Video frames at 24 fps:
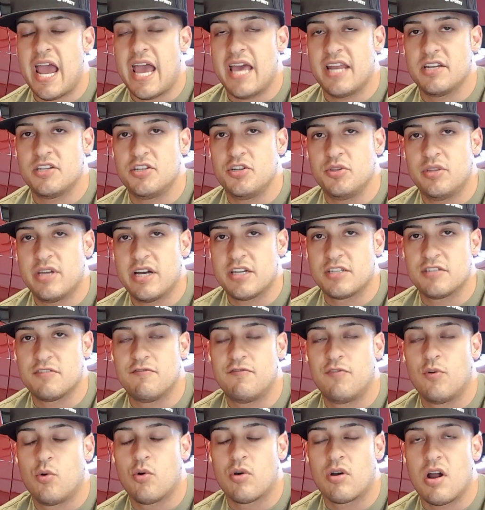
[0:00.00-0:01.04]
I had a
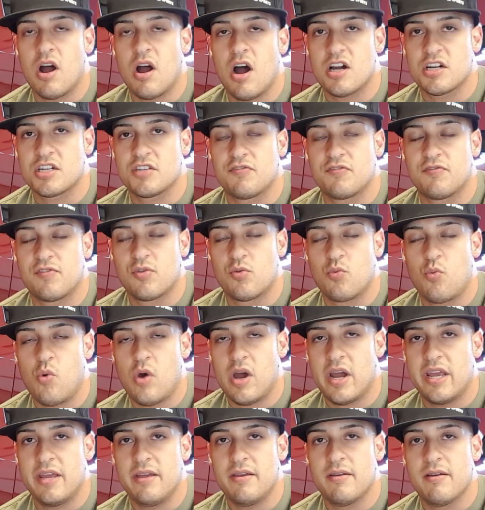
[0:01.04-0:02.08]
2004 Oxford
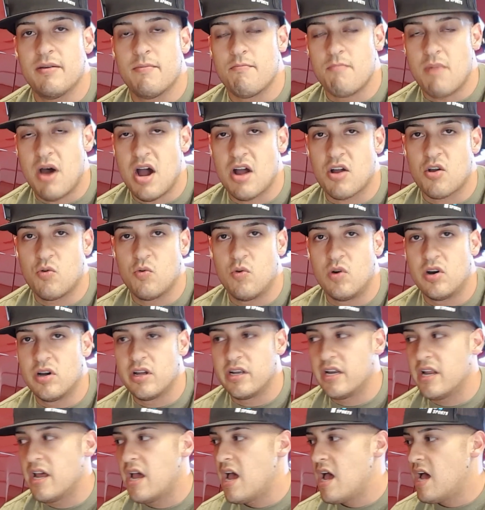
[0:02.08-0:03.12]
White Mach
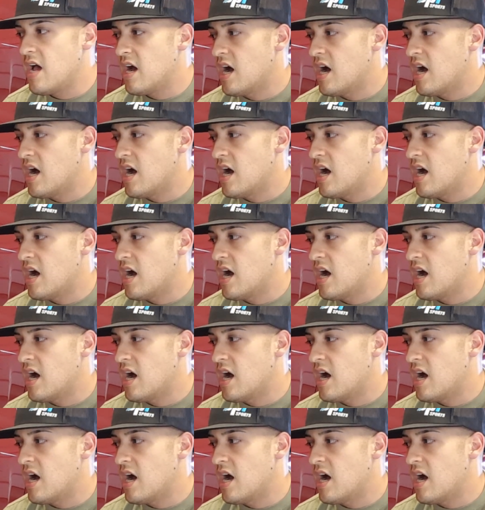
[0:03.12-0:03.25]
1.